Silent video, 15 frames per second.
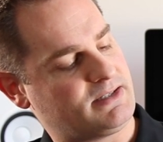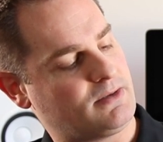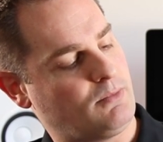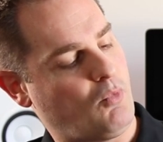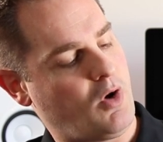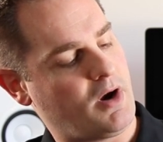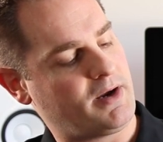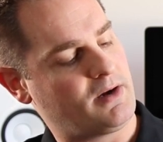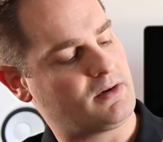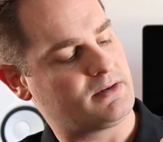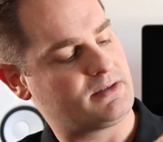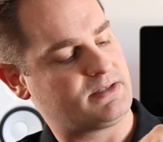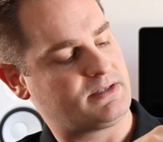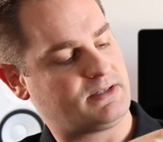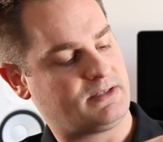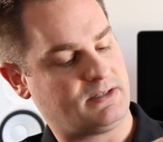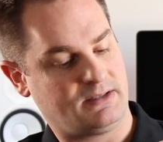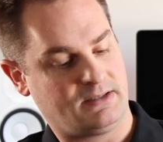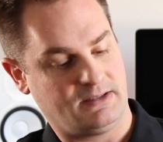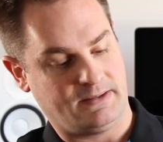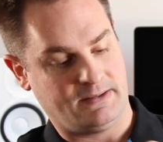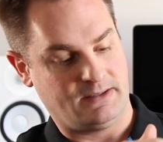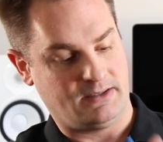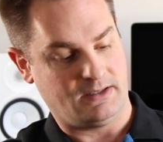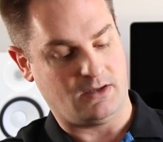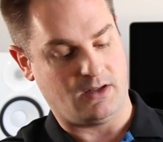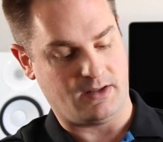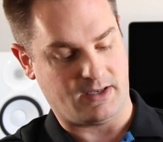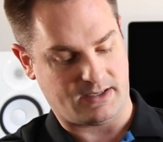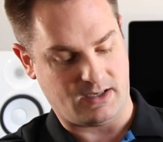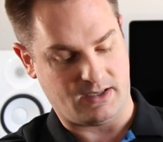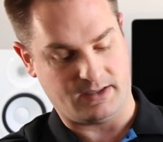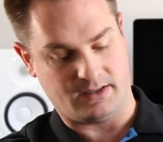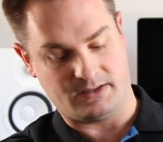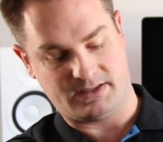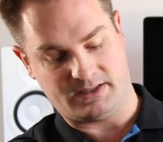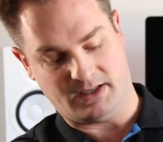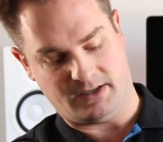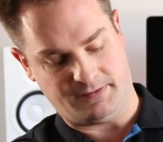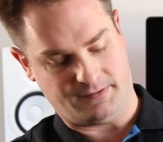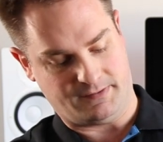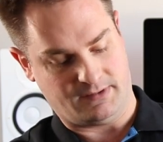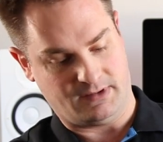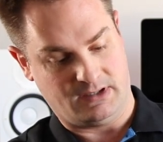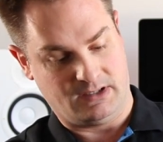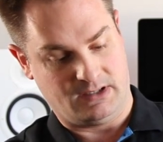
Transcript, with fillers: some wires, and all that kind of good stuff.